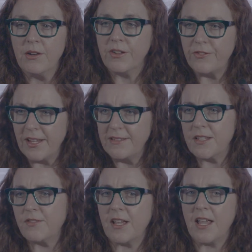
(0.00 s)

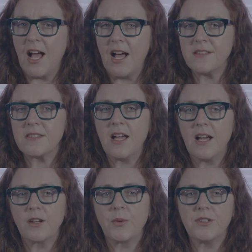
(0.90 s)
reflexively, ask the
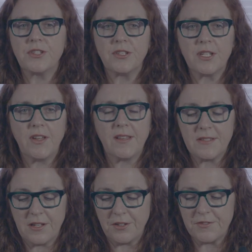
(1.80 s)
hard questions of
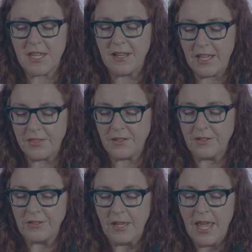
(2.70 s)
ourselves and
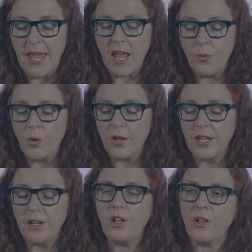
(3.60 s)
others, and work
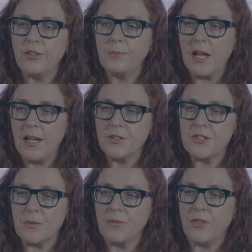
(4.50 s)
in close
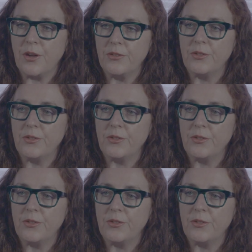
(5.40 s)
partnership with those